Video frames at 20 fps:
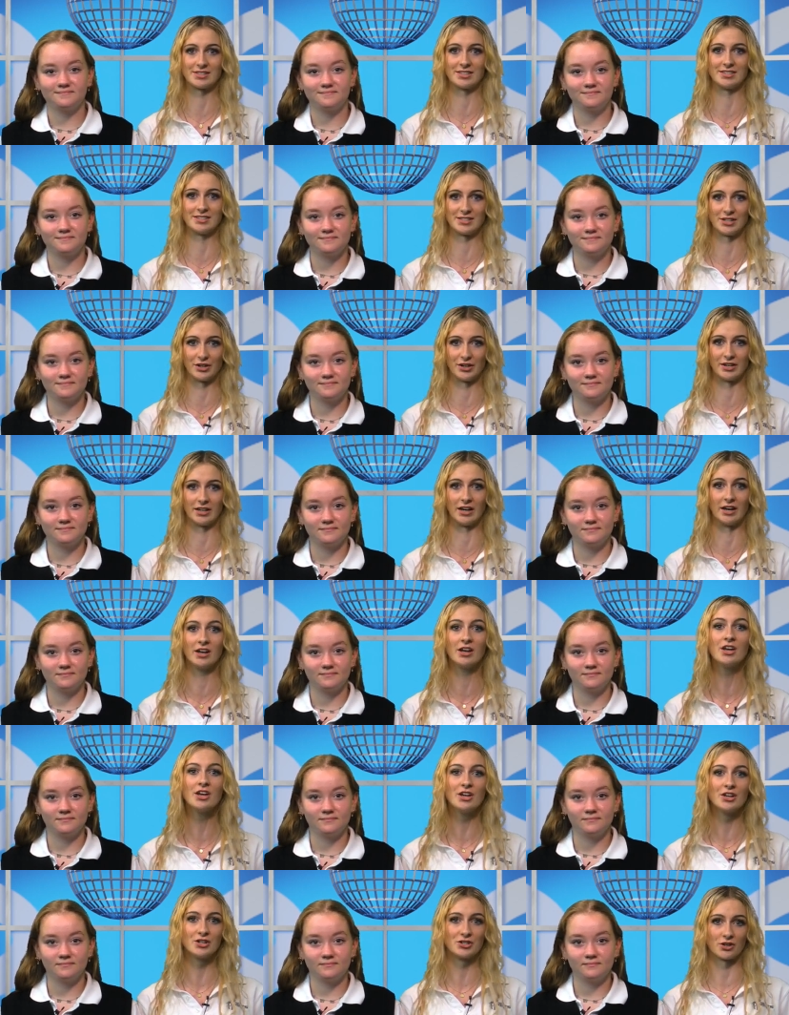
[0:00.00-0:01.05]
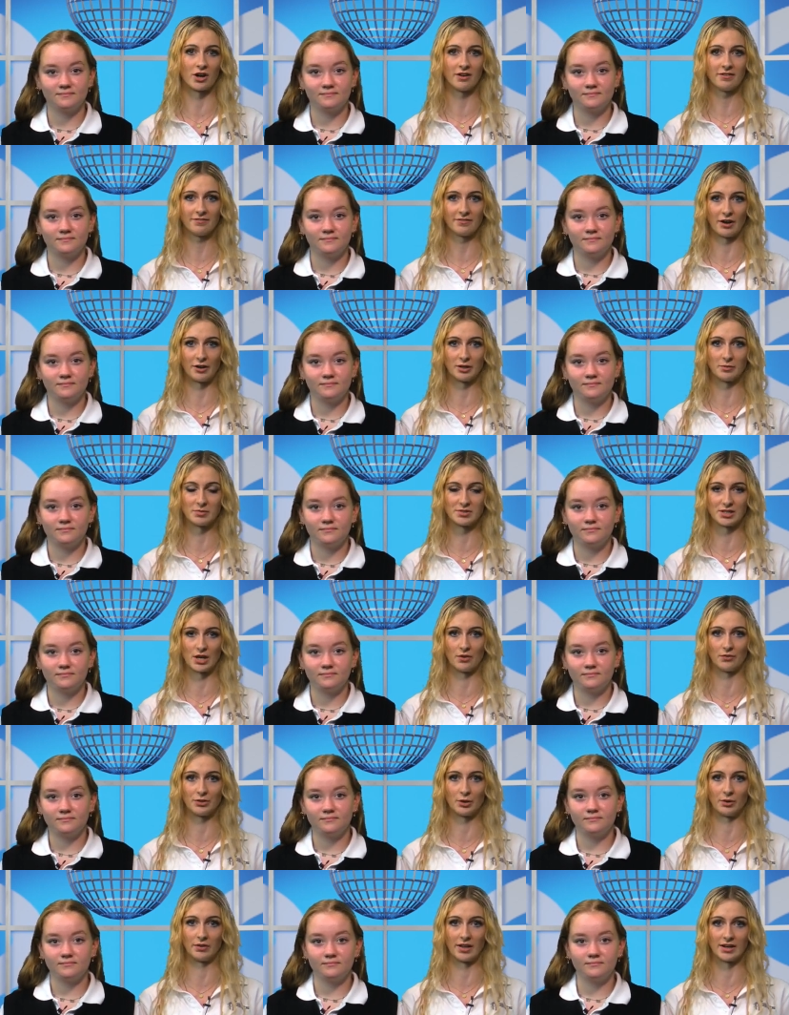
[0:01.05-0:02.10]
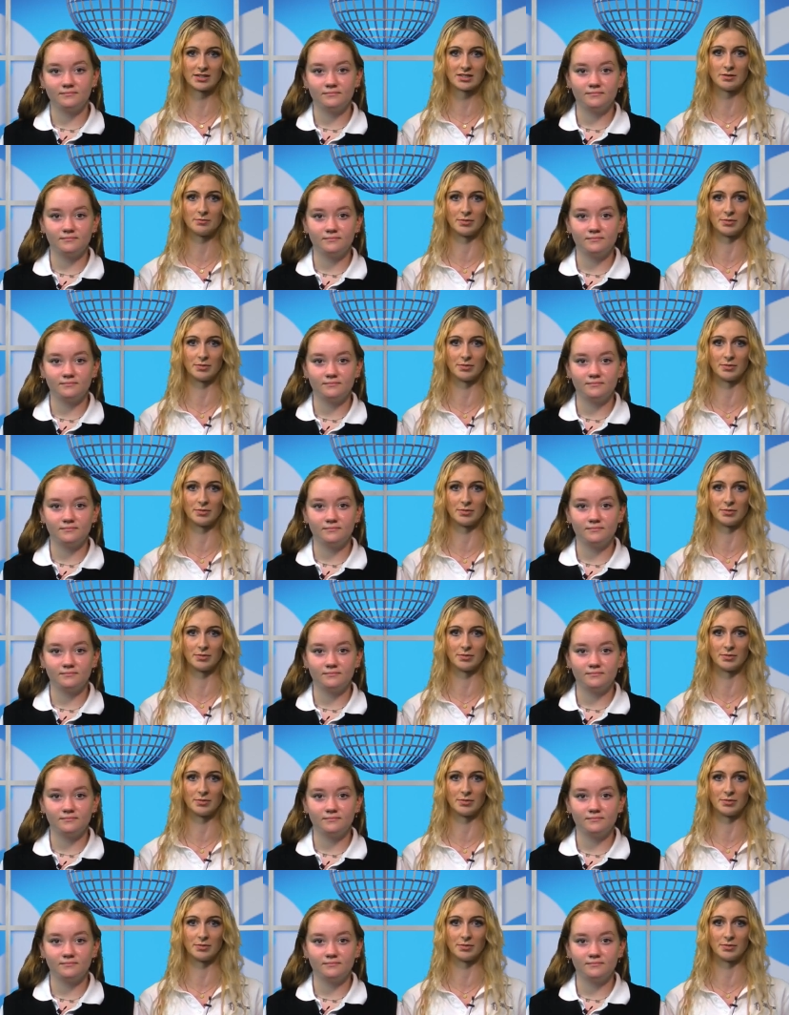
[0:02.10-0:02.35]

Speaker 1: in Syria. John found himself the reluctant